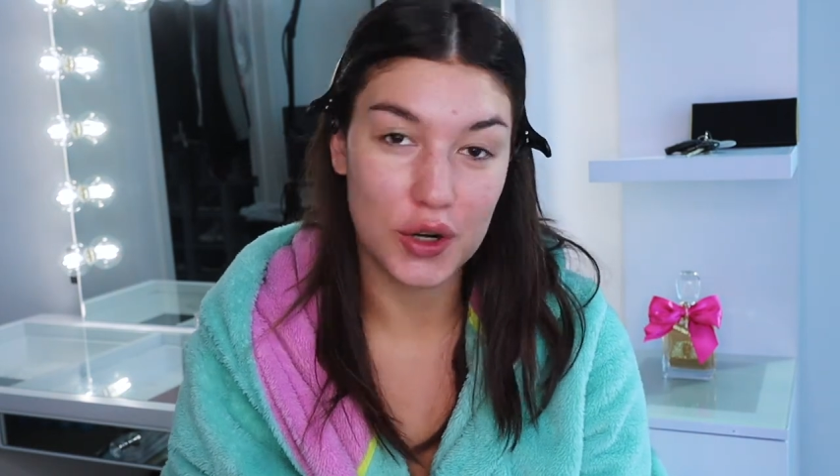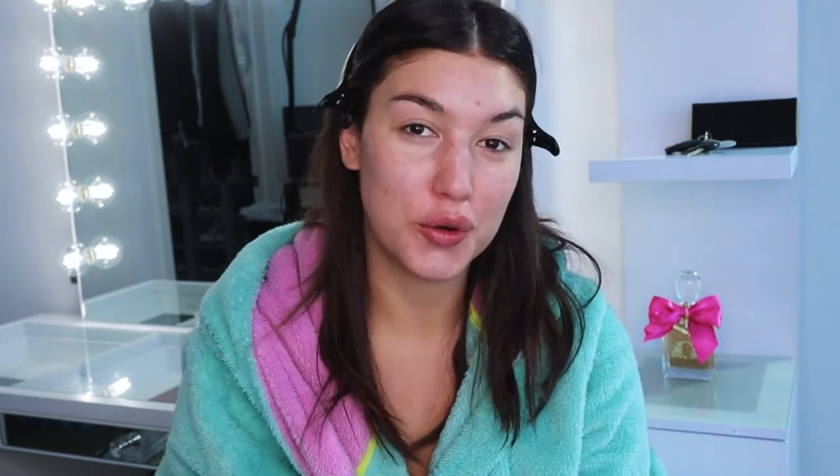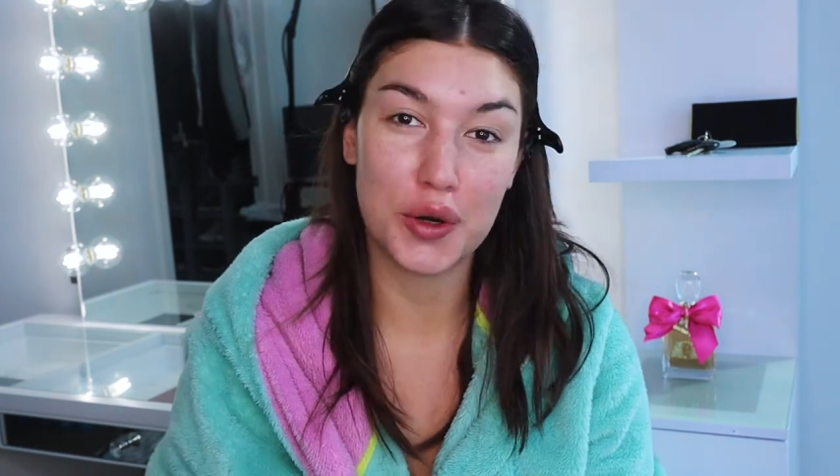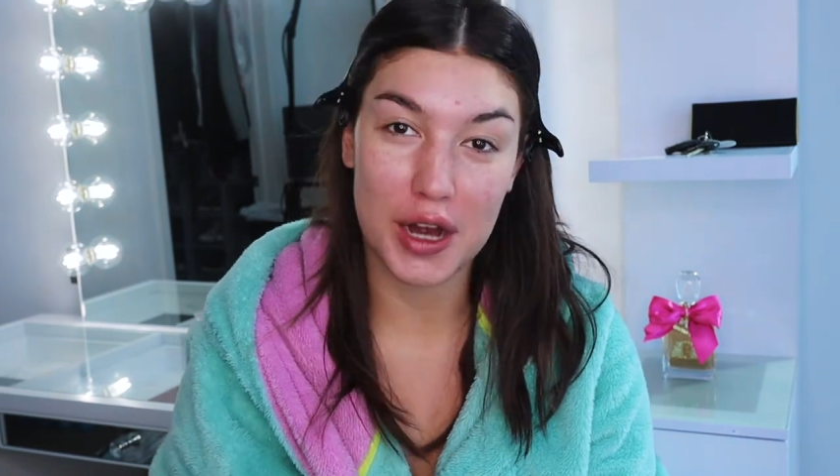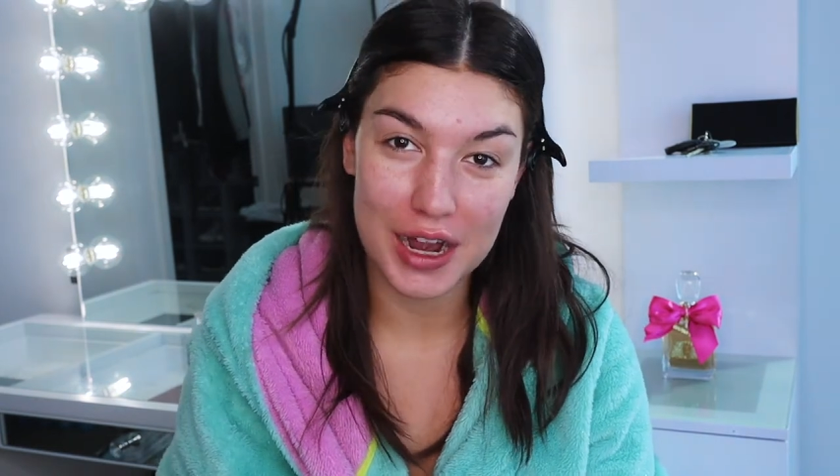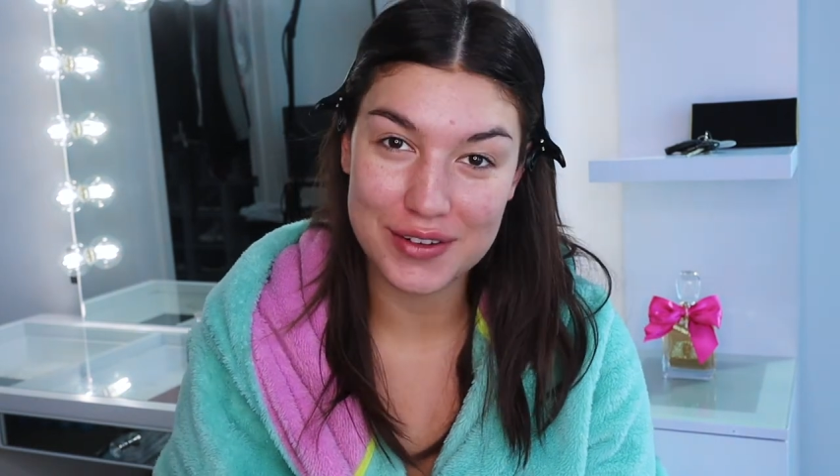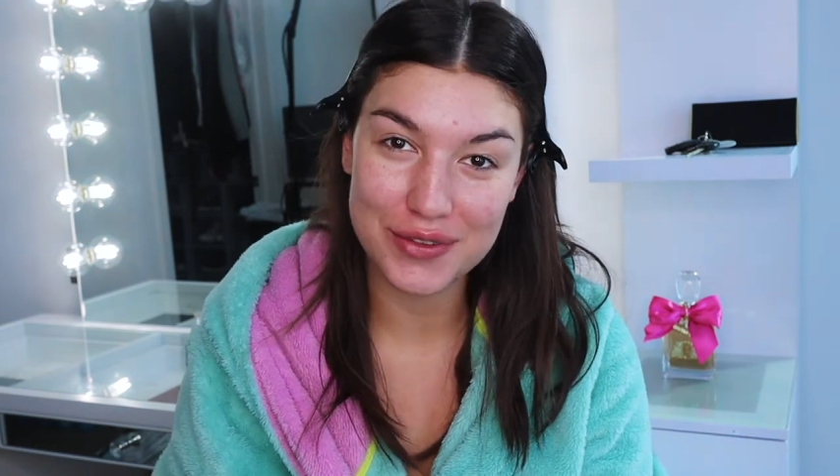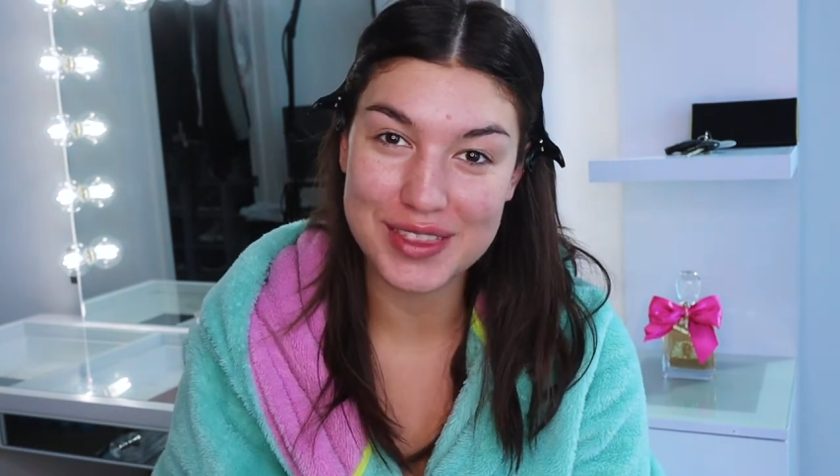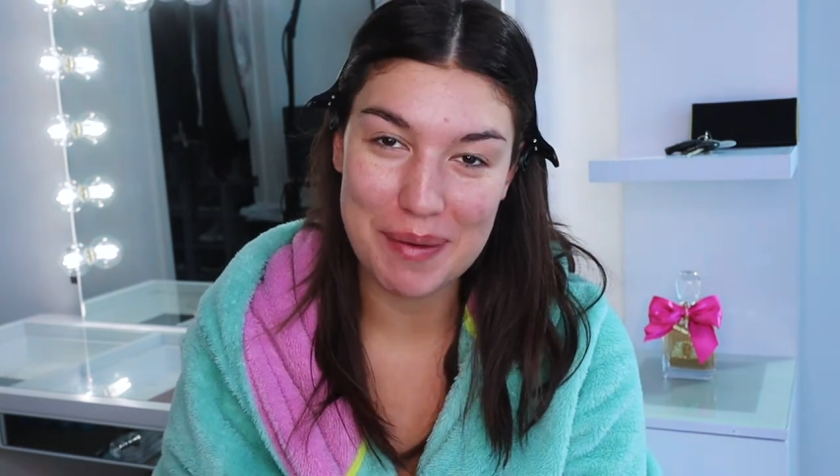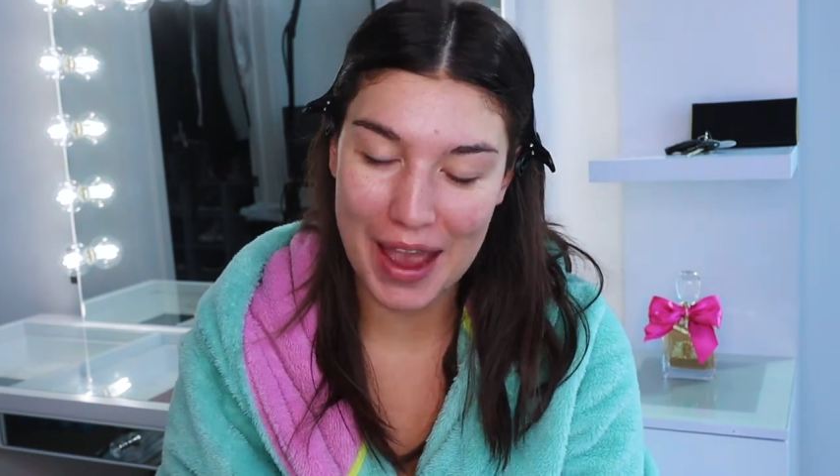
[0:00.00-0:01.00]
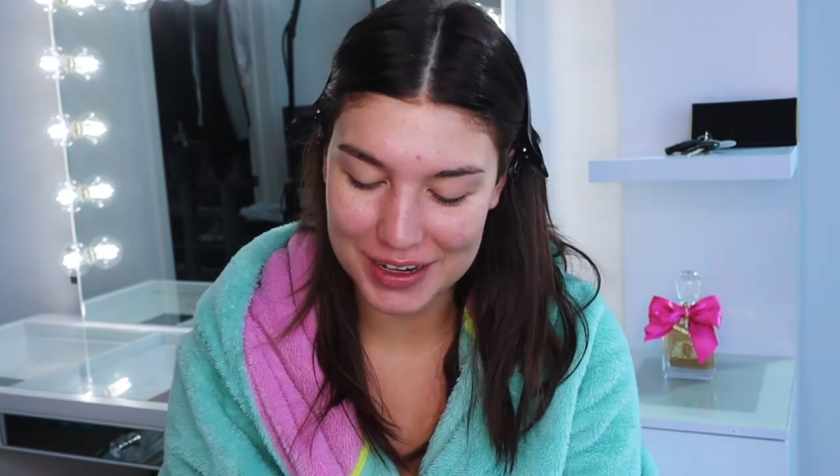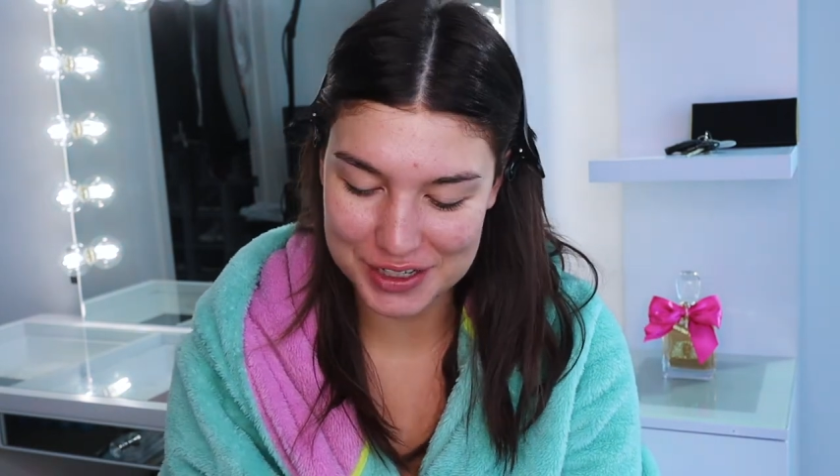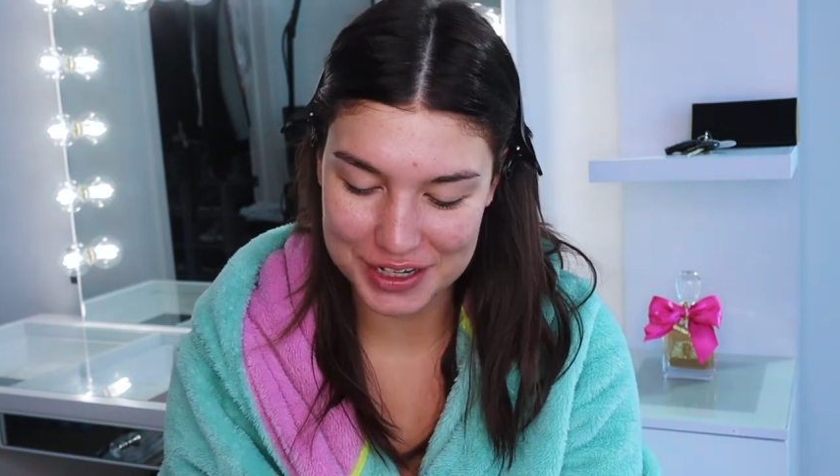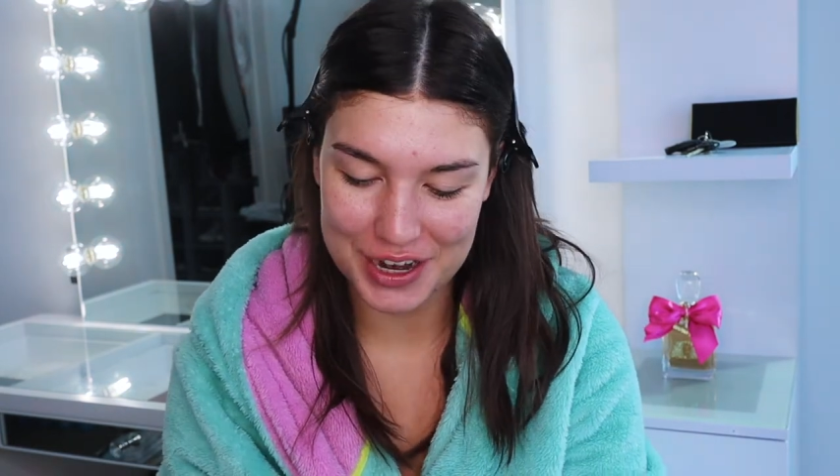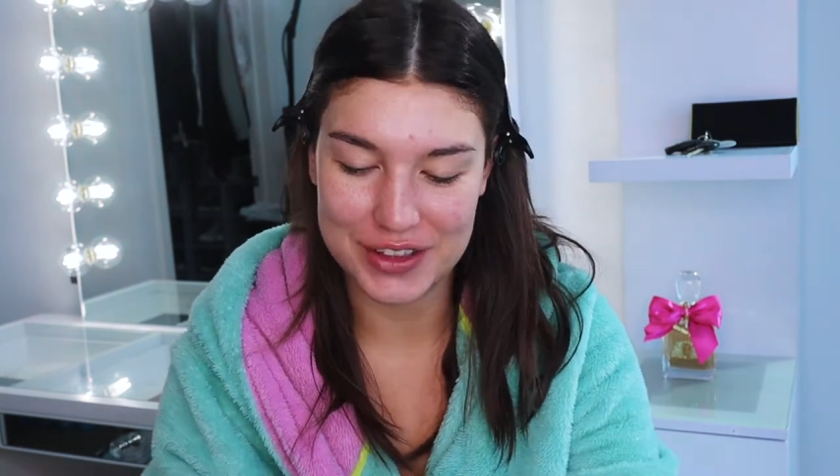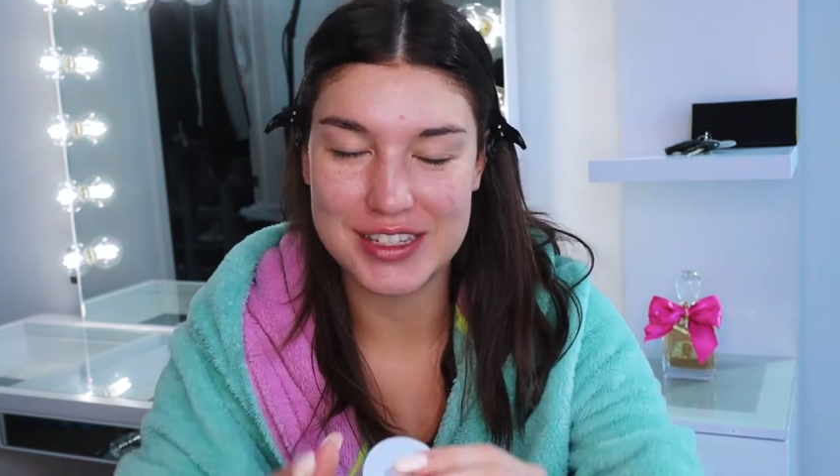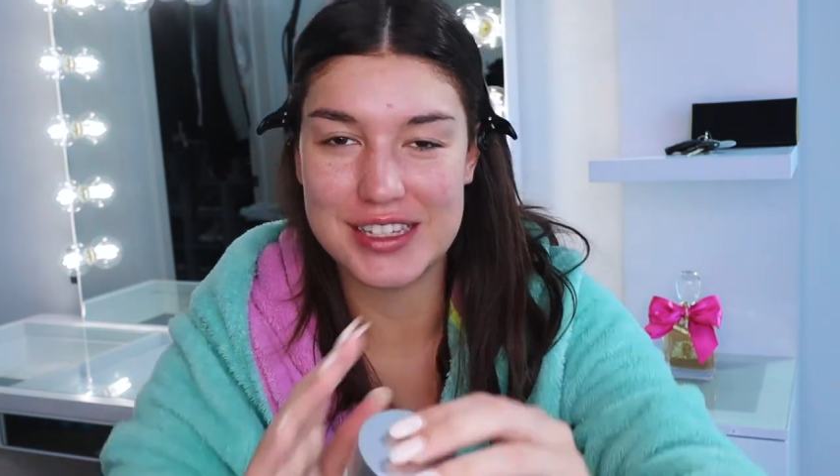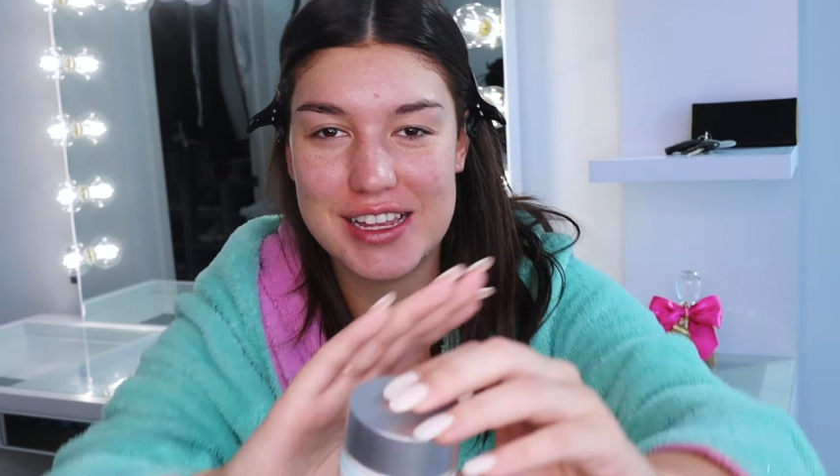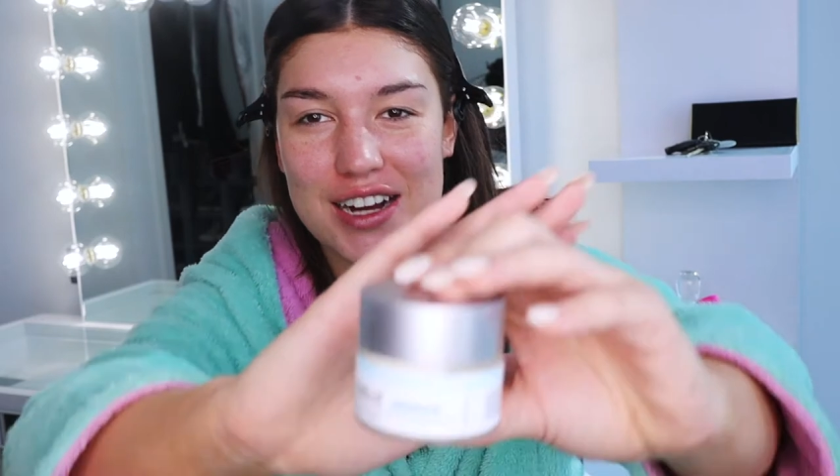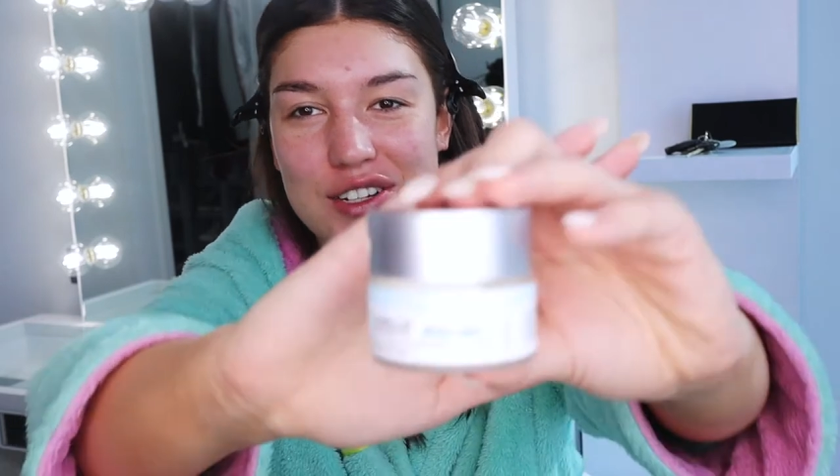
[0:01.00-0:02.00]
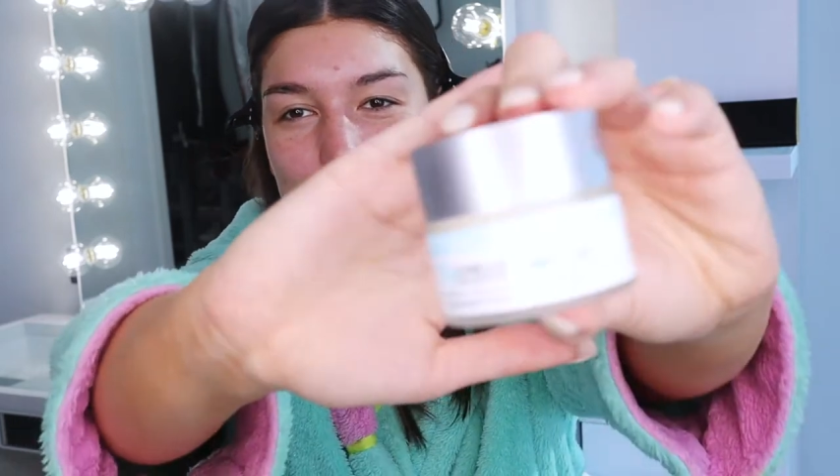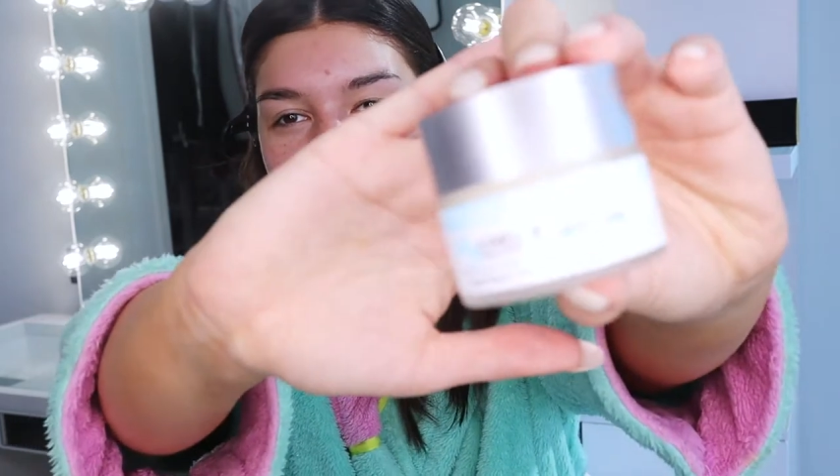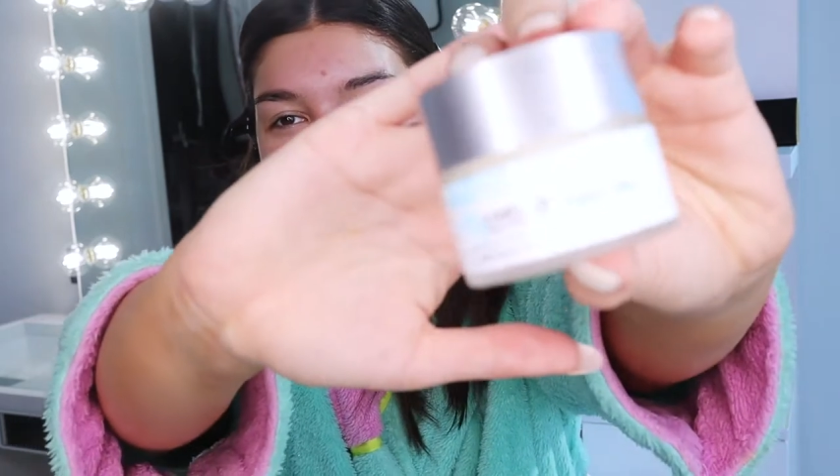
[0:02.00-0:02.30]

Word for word: little creative with the packaging here. This is actually in